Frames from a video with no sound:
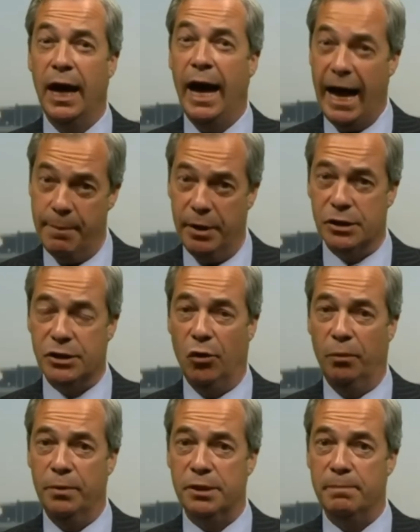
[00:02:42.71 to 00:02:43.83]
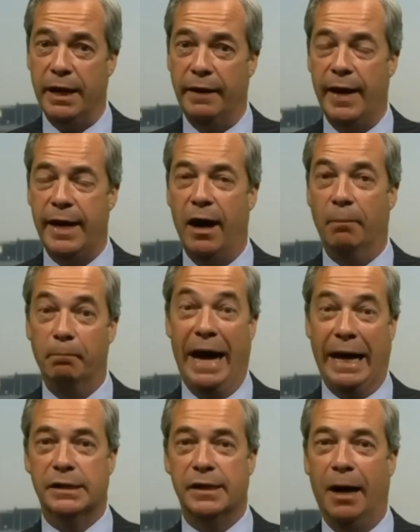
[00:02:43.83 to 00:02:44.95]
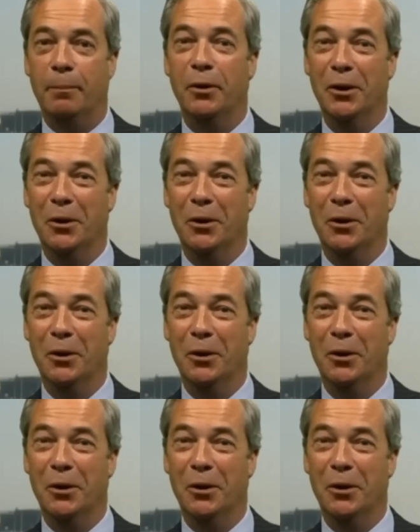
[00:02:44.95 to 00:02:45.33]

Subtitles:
habeas corpus, meaning they can't bang us up